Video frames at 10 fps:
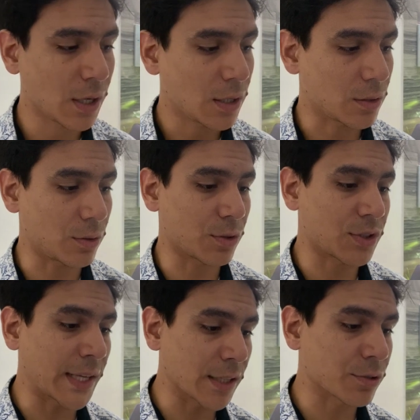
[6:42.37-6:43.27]
So
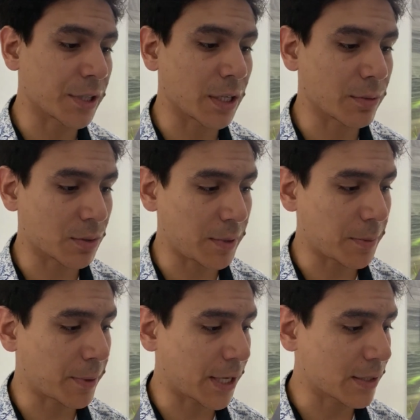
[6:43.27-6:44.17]
sales training was a big
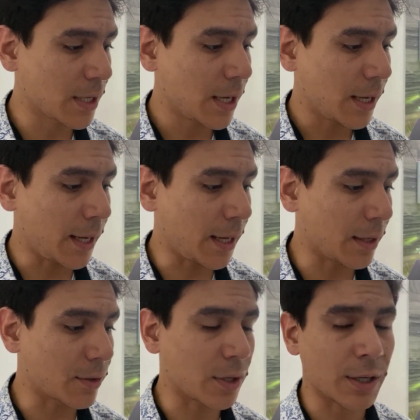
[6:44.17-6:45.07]
part.
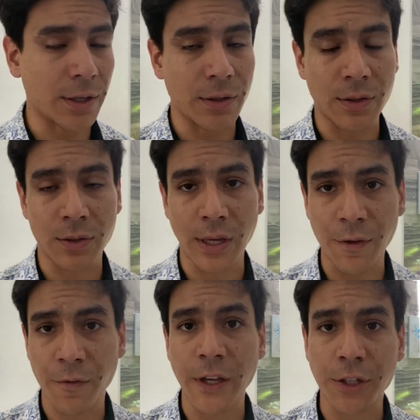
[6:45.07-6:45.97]
And the
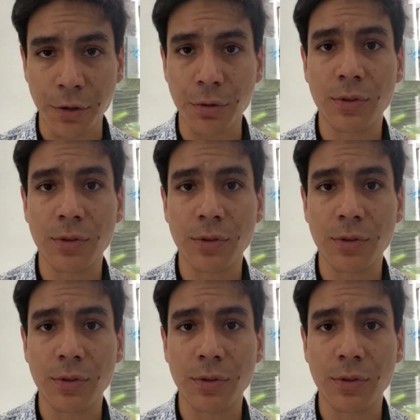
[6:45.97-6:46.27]
FAQ,